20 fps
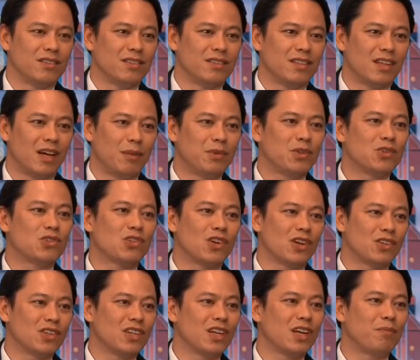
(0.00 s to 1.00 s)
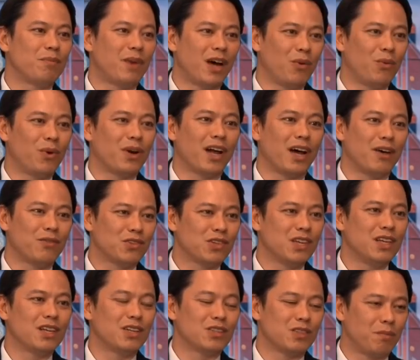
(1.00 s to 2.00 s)
I'm just judging it by what I've
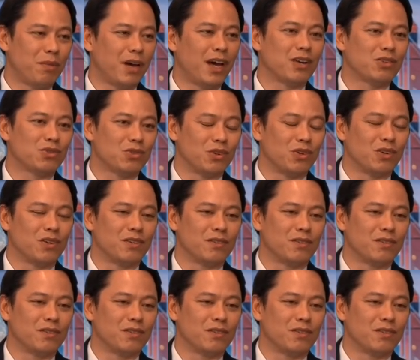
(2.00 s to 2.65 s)
seen as a pastor.